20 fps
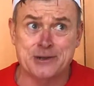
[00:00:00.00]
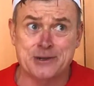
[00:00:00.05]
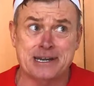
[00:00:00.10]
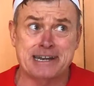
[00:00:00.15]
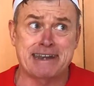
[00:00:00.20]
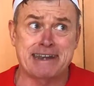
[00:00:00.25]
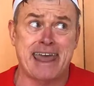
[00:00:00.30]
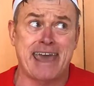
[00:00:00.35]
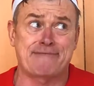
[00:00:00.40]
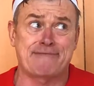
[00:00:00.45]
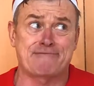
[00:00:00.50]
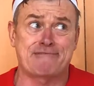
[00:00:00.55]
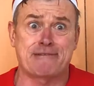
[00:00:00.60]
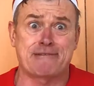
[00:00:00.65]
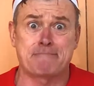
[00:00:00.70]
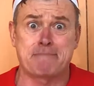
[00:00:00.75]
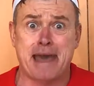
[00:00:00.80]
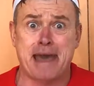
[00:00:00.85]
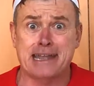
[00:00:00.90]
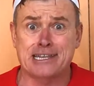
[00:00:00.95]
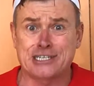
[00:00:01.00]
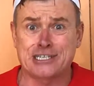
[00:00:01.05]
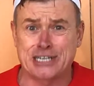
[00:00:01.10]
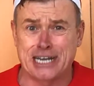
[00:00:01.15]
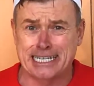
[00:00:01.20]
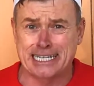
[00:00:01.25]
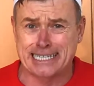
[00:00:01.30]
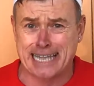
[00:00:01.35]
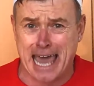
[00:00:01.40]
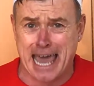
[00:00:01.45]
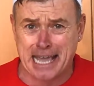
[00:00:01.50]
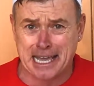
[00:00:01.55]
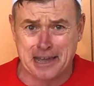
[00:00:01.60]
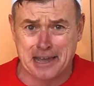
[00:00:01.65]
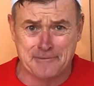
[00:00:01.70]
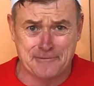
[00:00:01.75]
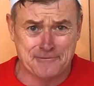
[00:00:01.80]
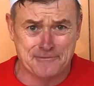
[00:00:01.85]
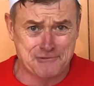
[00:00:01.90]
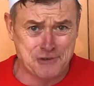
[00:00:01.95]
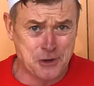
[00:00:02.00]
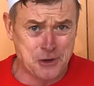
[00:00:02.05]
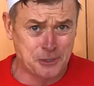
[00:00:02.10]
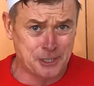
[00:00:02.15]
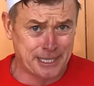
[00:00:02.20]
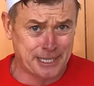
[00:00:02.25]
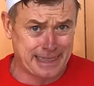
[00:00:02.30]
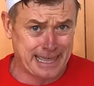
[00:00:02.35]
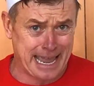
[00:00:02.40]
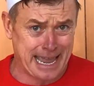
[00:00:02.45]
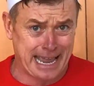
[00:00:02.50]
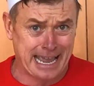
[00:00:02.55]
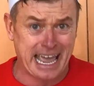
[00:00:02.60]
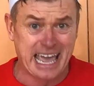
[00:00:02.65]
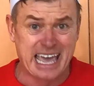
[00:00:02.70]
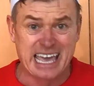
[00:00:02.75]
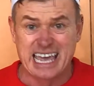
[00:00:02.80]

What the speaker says: would never imagine. It's like a fruit thing.